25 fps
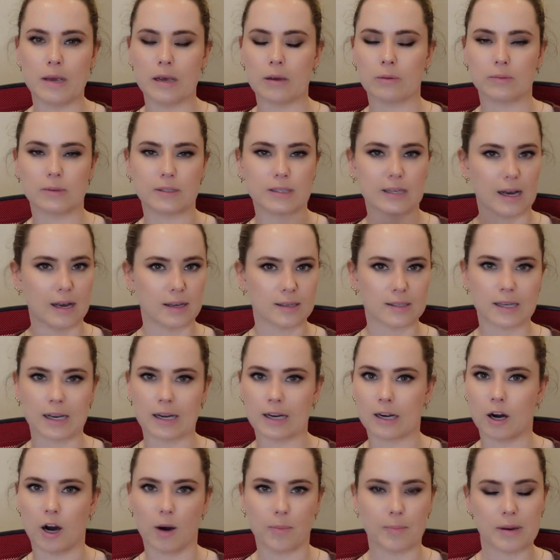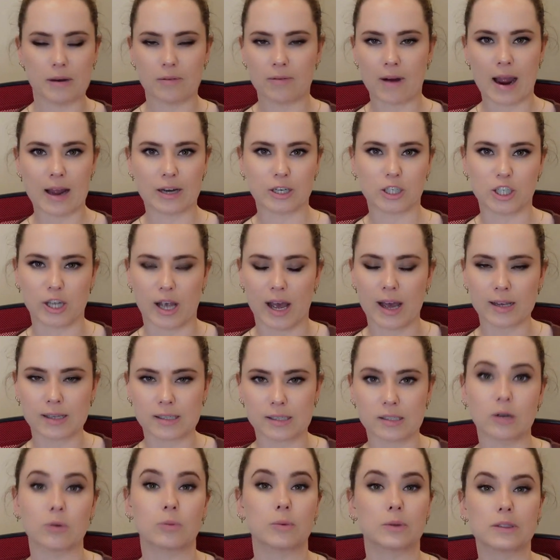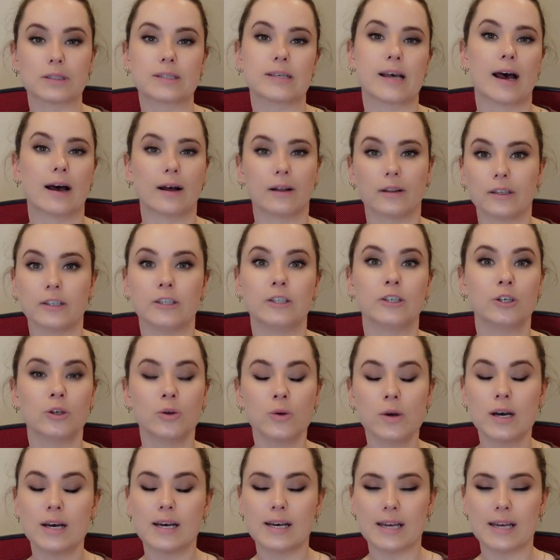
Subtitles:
it does a copyright check, so it will tell you